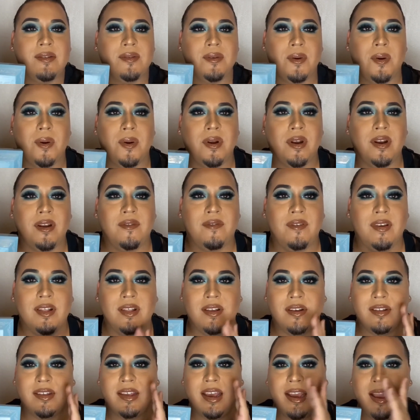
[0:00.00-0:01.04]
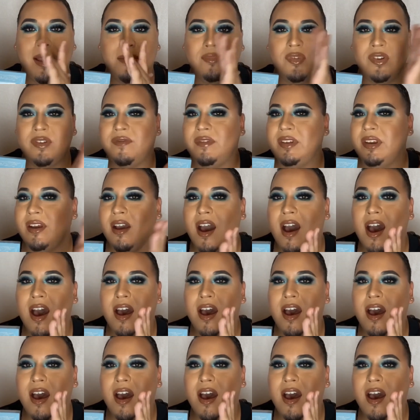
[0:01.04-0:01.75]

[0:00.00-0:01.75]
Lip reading: or if it looks like I'm drifting off.